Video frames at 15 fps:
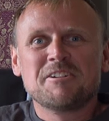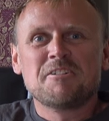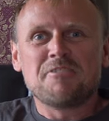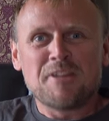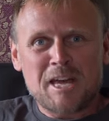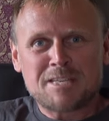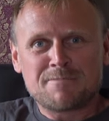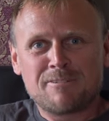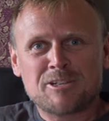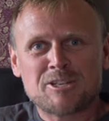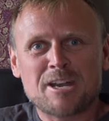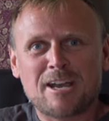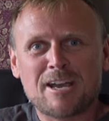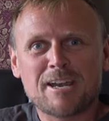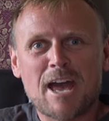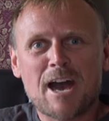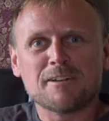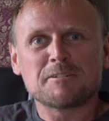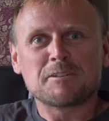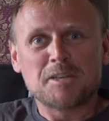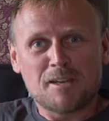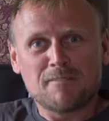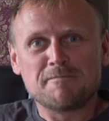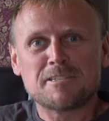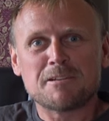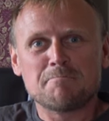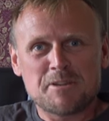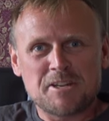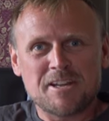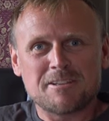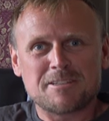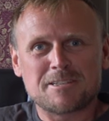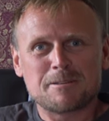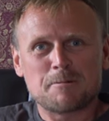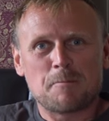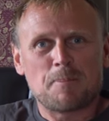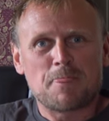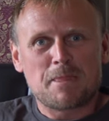Thanks for checking out Gives a Minute